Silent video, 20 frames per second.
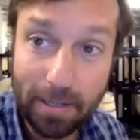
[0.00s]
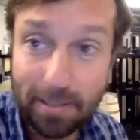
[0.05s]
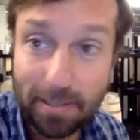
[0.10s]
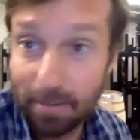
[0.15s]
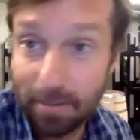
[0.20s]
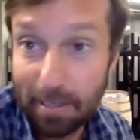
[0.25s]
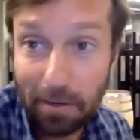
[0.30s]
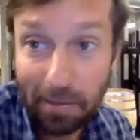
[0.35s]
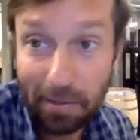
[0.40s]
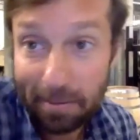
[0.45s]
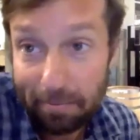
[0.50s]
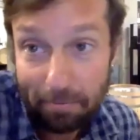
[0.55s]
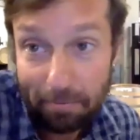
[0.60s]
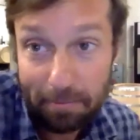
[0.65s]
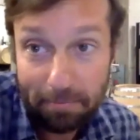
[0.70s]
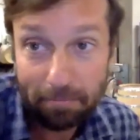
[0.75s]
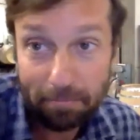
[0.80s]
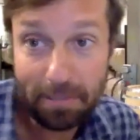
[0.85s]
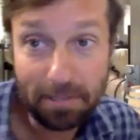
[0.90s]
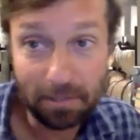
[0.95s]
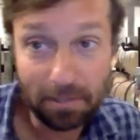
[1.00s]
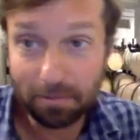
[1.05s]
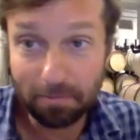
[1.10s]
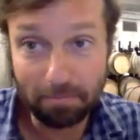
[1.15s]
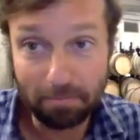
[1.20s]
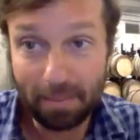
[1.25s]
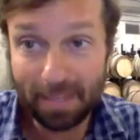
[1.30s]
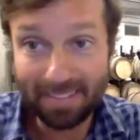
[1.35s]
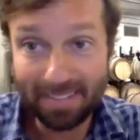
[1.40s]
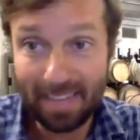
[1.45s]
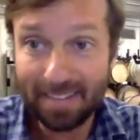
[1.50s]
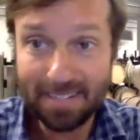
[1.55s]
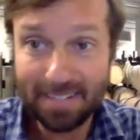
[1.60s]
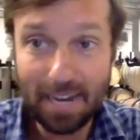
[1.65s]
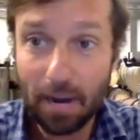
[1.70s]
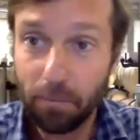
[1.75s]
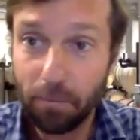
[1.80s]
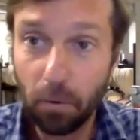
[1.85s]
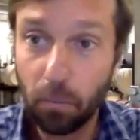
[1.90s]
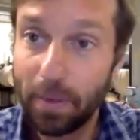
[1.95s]
You know, like we just, that's
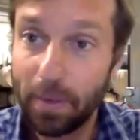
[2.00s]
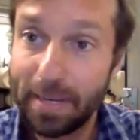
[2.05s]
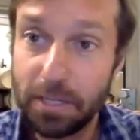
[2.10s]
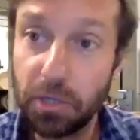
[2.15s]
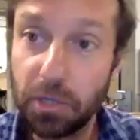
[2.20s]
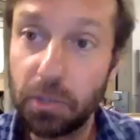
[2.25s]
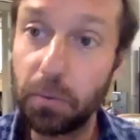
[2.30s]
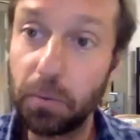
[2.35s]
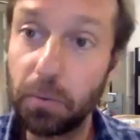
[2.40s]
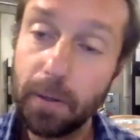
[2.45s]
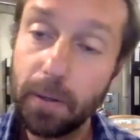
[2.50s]
not what we do.